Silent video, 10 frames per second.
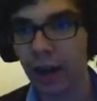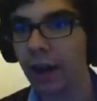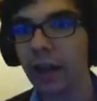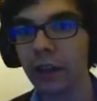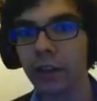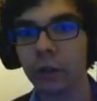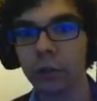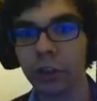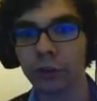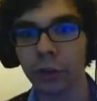I added those
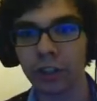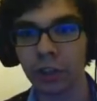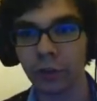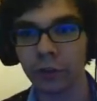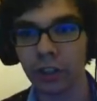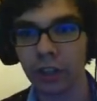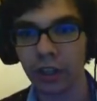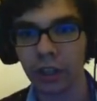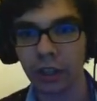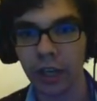just for the sake of
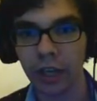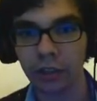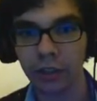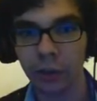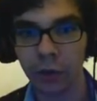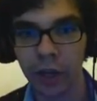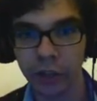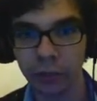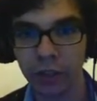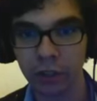detail and
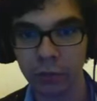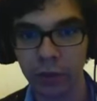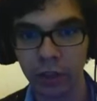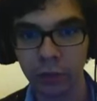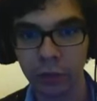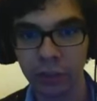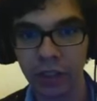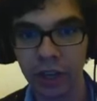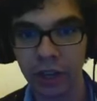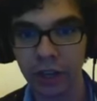decoration, because without those in
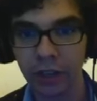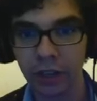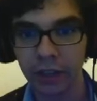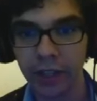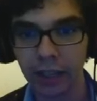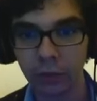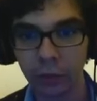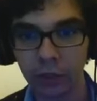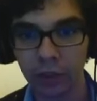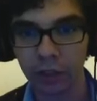there, that
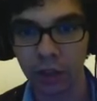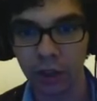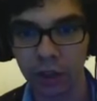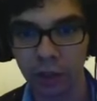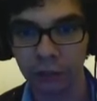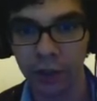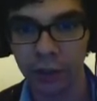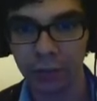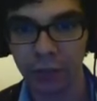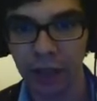looked
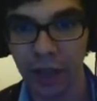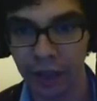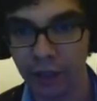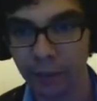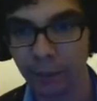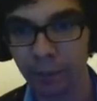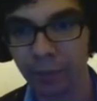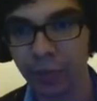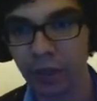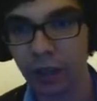very plain.
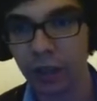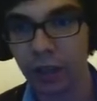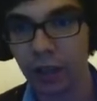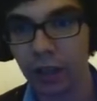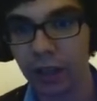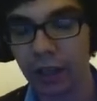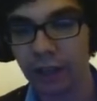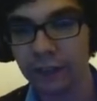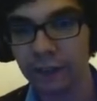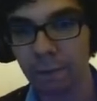
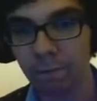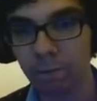And